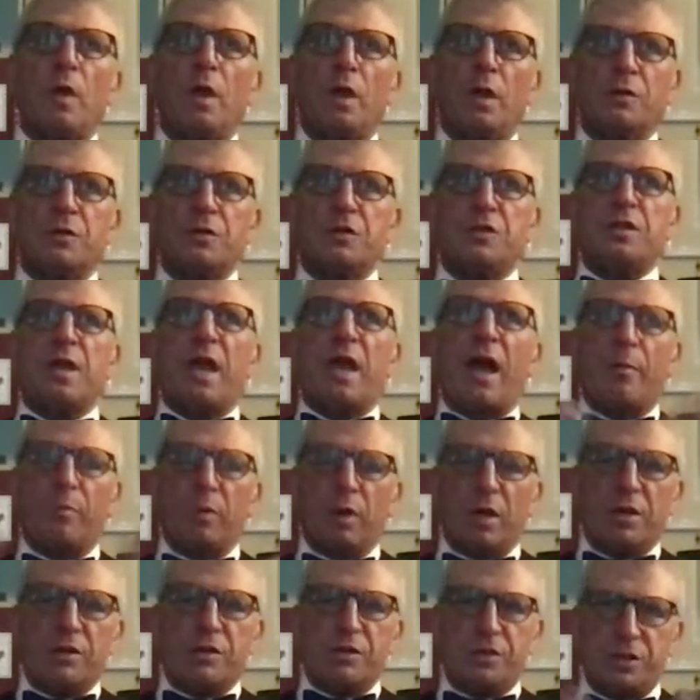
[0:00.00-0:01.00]

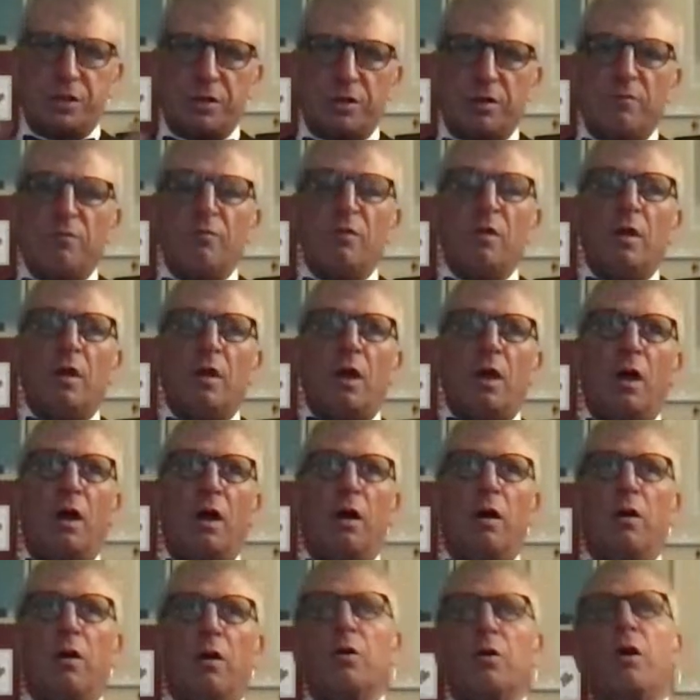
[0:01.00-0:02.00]
establish,
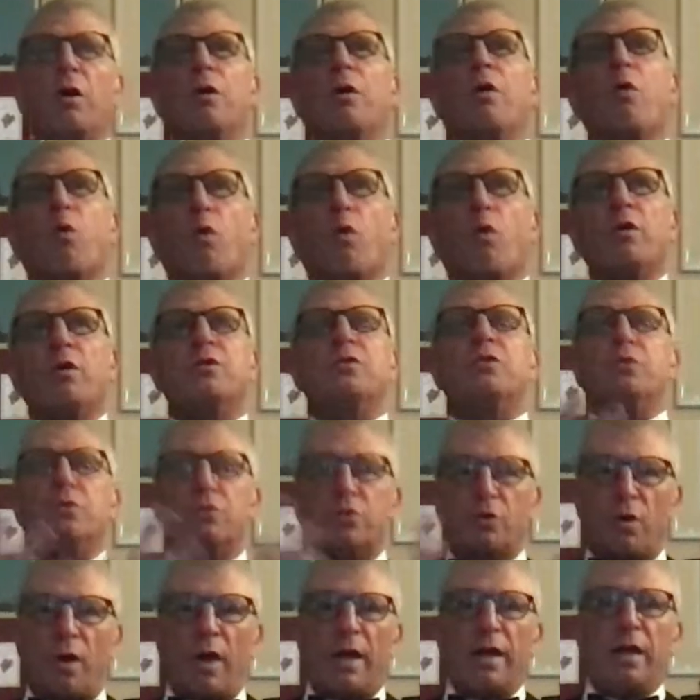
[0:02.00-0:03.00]
or in order to
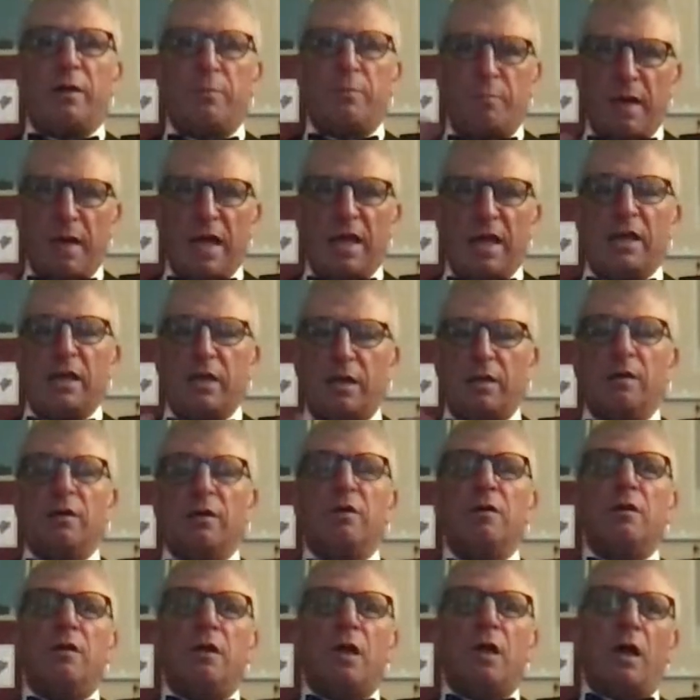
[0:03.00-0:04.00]
try and make
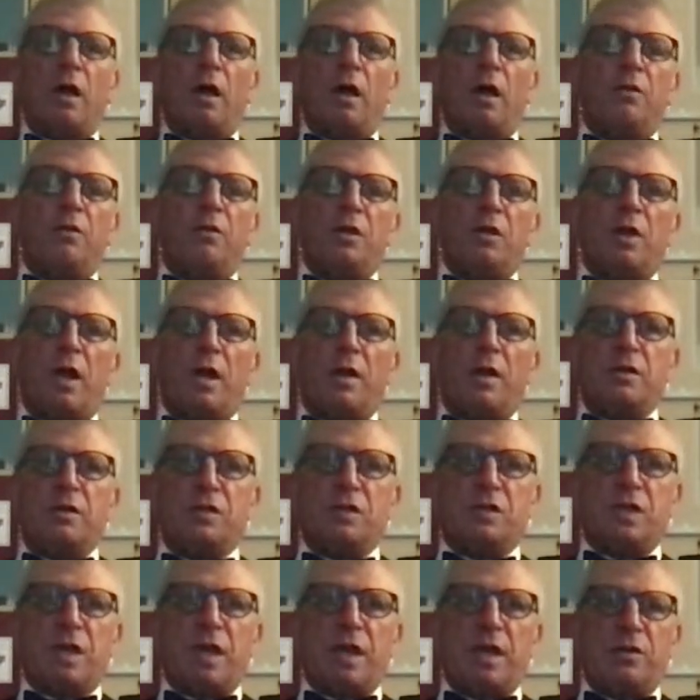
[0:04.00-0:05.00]
the United
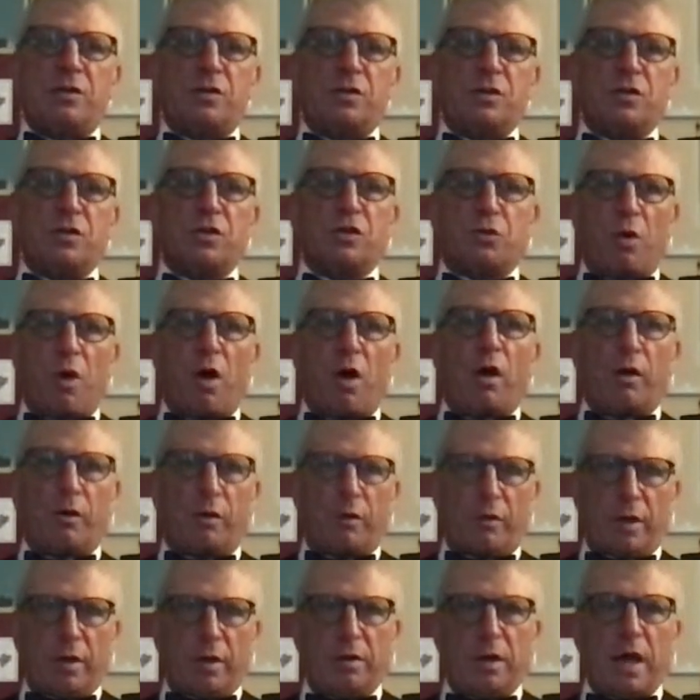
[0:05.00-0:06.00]
States a
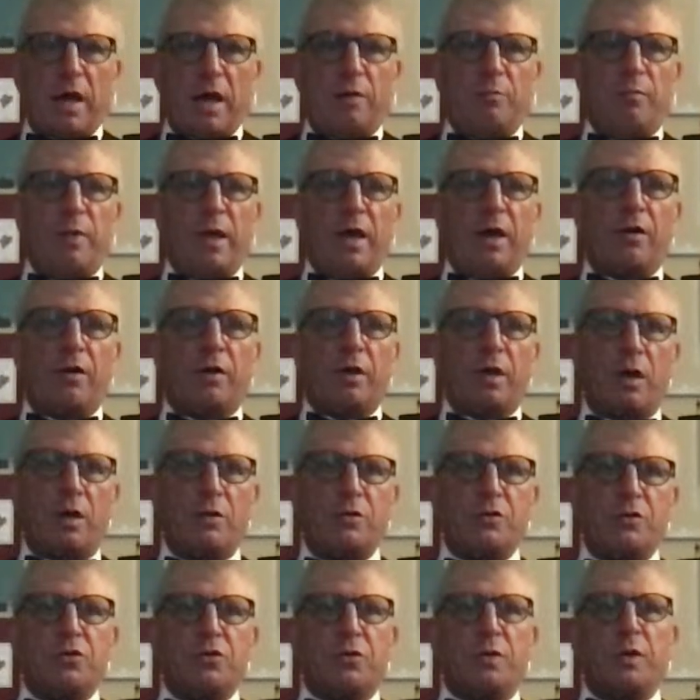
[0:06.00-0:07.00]
stronger and better
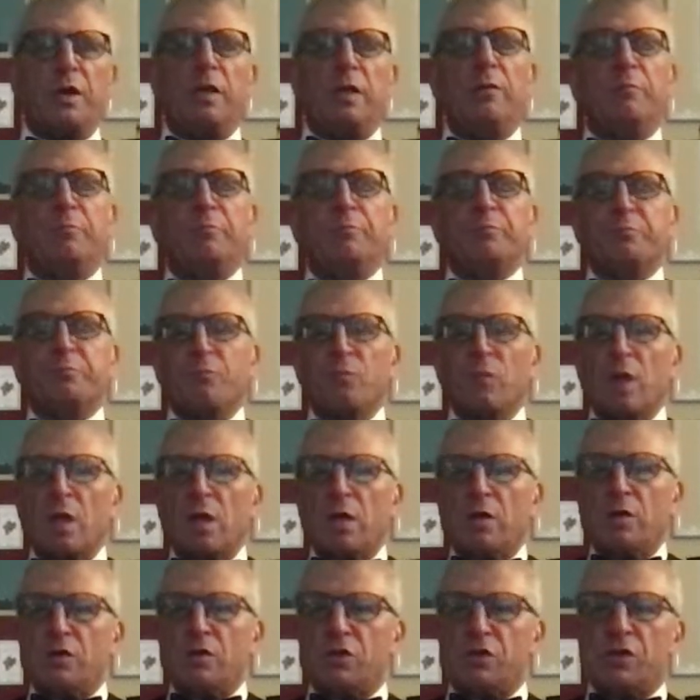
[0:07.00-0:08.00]
country.
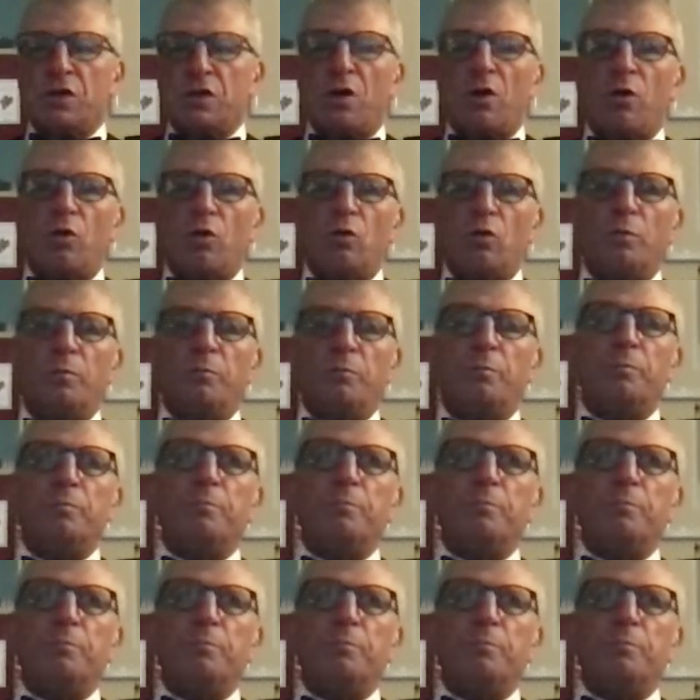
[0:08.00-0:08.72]
So